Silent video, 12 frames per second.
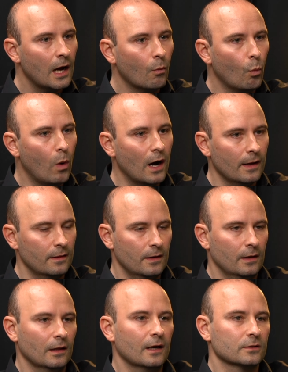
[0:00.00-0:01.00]
and why are
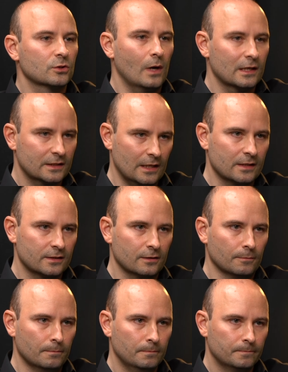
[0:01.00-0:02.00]
they allowed to access
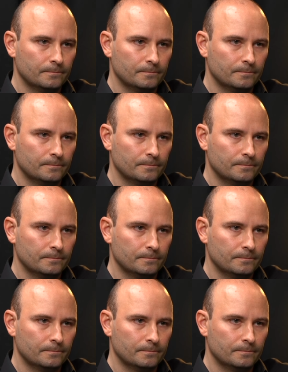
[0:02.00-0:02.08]
them?